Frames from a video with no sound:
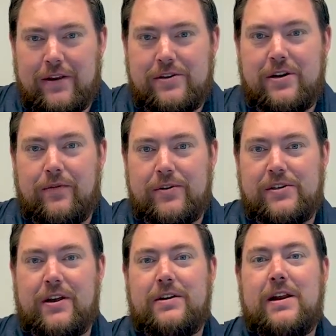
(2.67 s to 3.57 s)
the
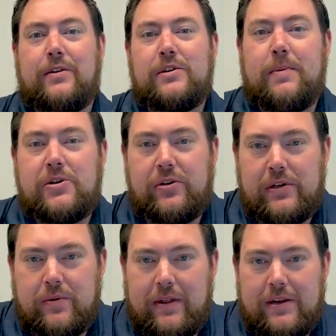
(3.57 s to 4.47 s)
Surface Technical
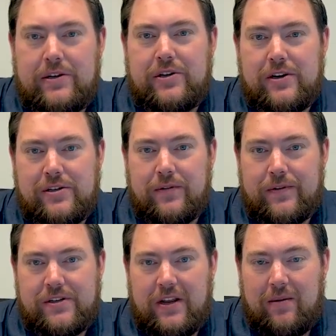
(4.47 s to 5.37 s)
Specialist with the SHI
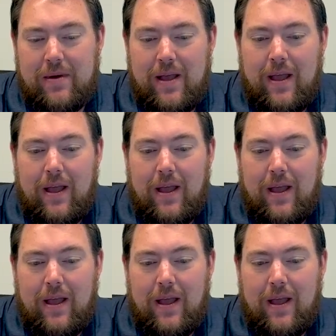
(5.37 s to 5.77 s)
Surface team.